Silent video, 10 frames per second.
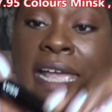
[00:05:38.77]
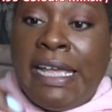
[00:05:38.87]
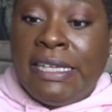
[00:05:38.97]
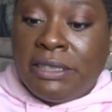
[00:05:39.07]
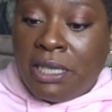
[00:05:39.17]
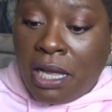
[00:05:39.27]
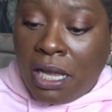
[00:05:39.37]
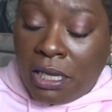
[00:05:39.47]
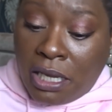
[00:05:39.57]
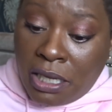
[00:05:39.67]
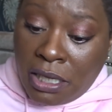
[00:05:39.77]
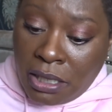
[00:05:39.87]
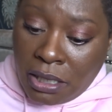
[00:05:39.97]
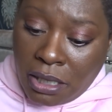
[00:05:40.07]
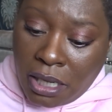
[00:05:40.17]
is colour,
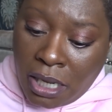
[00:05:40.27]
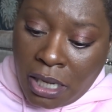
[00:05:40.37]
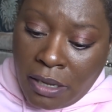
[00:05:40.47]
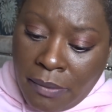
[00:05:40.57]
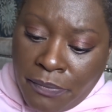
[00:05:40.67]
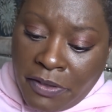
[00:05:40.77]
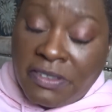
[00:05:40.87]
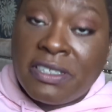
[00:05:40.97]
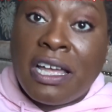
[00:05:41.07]
this is